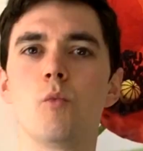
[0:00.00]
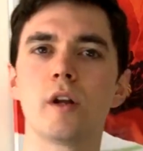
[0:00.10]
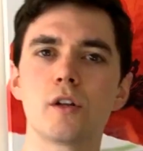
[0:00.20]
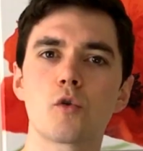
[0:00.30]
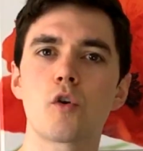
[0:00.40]
We're
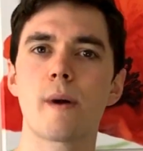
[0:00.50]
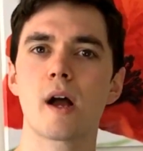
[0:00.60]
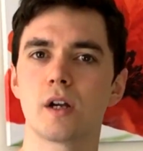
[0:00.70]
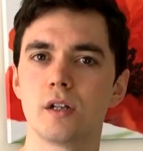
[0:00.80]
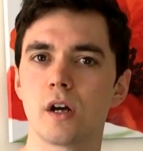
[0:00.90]
going to talk
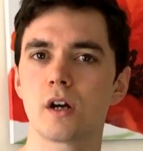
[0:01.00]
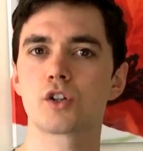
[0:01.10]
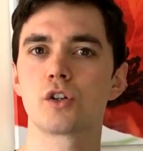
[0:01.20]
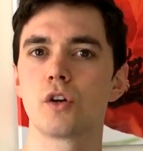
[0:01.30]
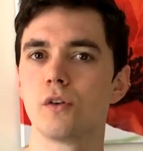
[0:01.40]
about
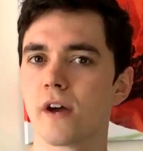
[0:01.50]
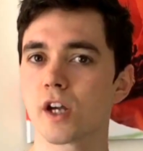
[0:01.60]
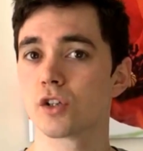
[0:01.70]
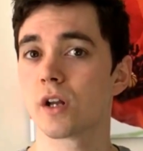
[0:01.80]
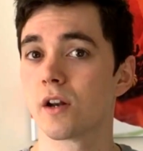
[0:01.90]
conduction,
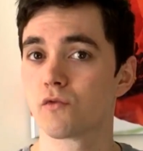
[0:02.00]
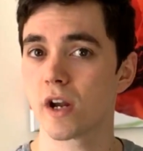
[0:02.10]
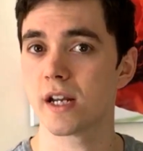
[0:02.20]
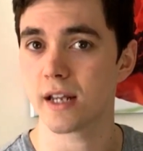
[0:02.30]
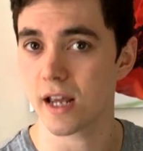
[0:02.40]
convection and
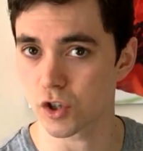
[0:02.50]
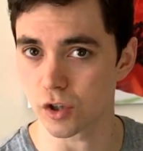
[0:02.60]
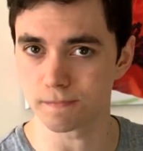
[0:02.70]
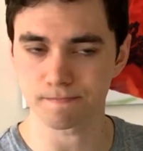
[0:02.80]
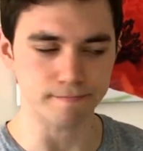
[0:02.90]

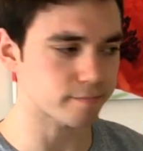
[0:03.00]
radiation.